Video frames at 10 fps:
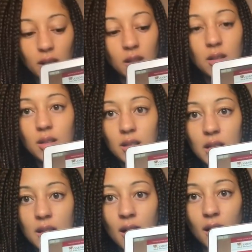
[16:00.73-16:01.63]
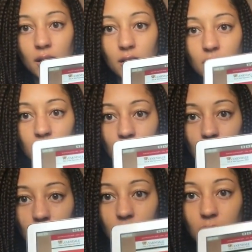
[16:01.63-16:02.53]
Can you see that?
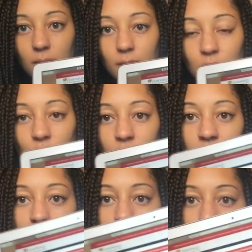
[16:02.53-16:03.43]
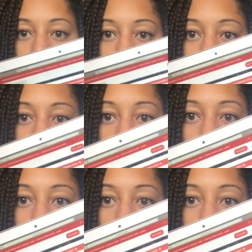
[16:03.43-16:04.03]
Not really, can you?